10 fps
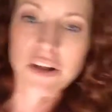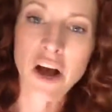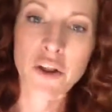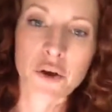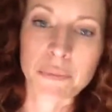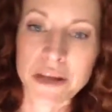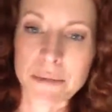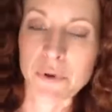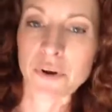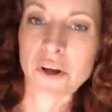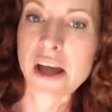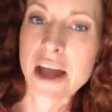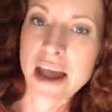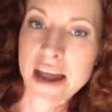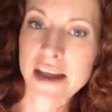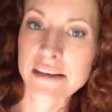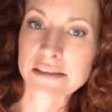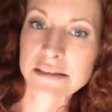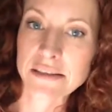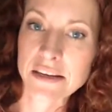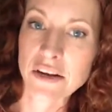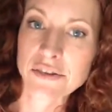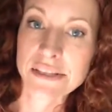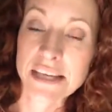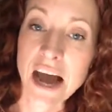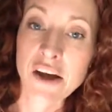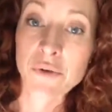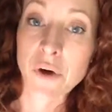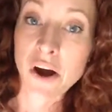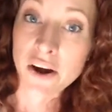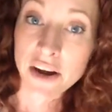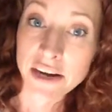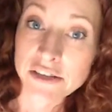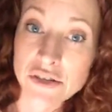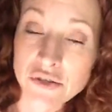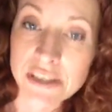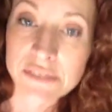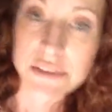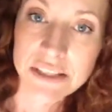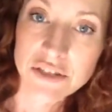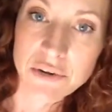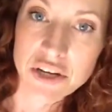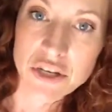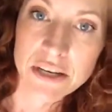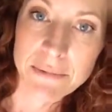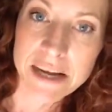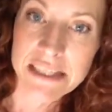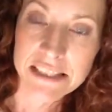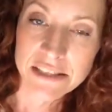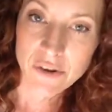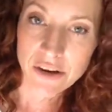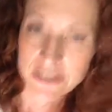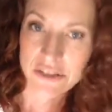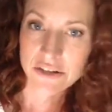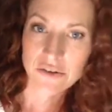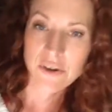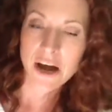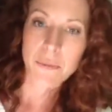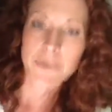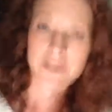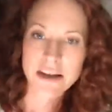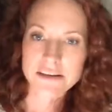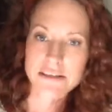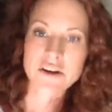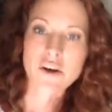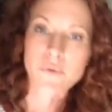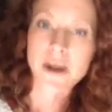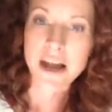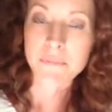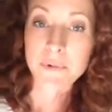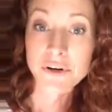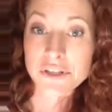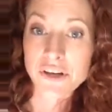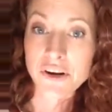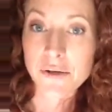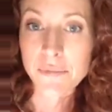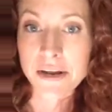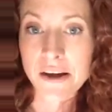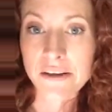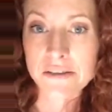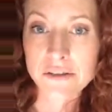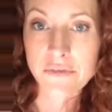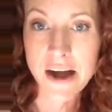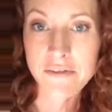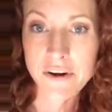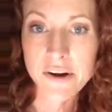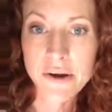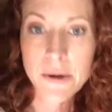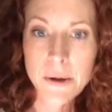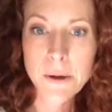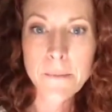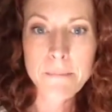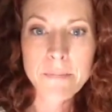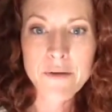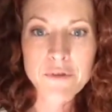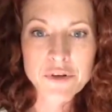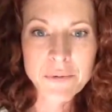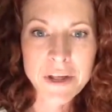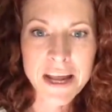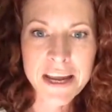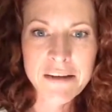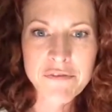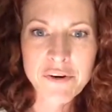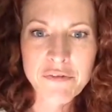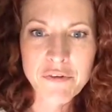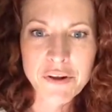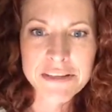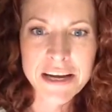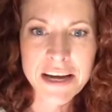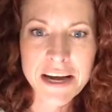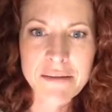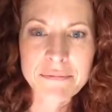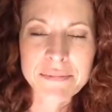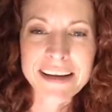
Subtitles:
other people and, you know, see how you are in a stressful situation, because it's going to help a lot to know what kind of person you're going to be on Survivor. Would you play again for a 4th time?